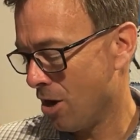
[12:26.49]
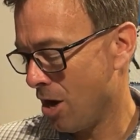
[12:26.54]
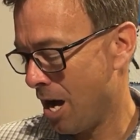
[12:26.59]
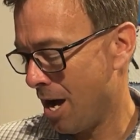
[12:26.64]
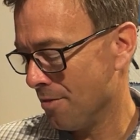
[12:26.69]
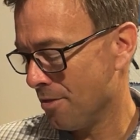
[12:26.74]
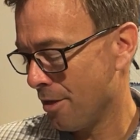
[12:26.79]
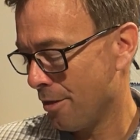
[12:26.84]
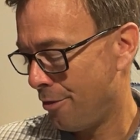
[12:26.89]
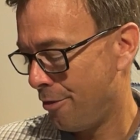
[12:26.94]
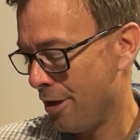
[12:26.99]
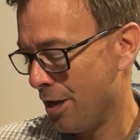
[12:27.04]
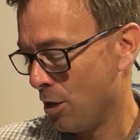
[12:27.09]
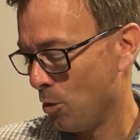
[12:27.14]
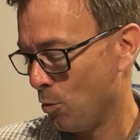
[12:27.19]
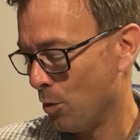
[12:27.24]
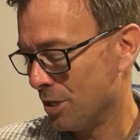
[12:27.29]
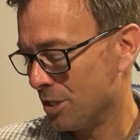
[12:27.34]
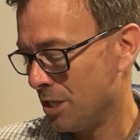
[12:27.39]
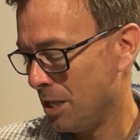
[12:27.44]
ought the
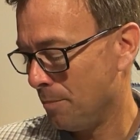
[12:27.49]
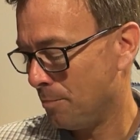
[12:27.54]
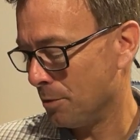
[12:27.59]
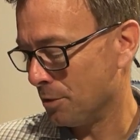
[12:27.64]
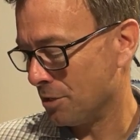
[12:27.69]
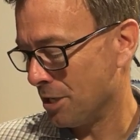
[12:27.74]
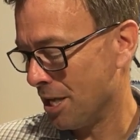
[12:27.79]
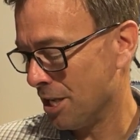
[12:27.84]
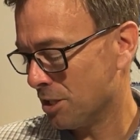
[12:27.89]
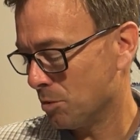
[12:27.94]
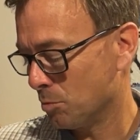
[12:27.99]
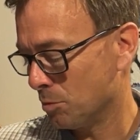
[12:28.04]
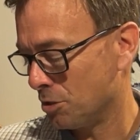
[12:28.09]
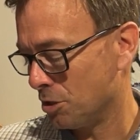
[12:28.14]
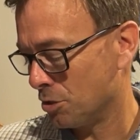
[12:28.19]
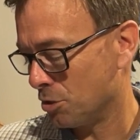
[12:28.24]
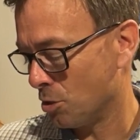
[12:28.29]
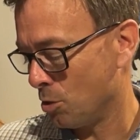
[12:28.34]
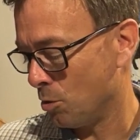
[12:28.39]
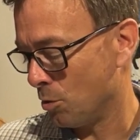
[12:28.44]
thing which he possessed was
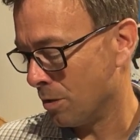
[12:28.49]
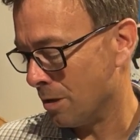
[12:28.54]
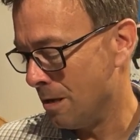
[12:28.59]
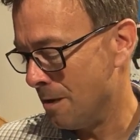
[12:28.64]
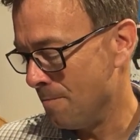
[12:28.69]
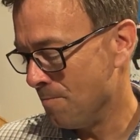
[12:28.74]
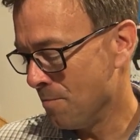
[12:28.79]
his own,